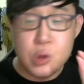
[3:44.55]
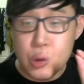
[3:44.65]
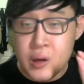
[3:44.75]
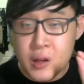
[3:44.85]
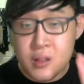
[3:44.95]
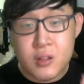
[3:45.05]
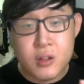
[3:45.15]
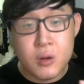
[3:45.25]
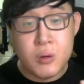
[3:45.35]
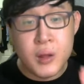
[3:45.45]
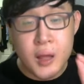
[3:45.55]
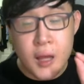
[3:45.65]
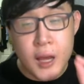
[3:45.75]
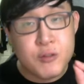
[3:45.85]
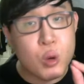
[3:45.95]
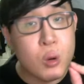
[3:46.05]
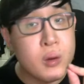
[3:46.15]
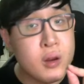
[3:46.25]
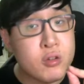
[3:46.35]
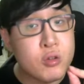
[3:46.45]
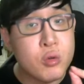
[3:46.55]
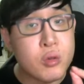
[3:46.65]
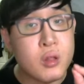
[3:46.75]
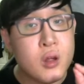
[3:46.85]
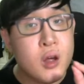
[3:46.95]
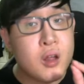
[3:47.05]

don't necessarily have to always choose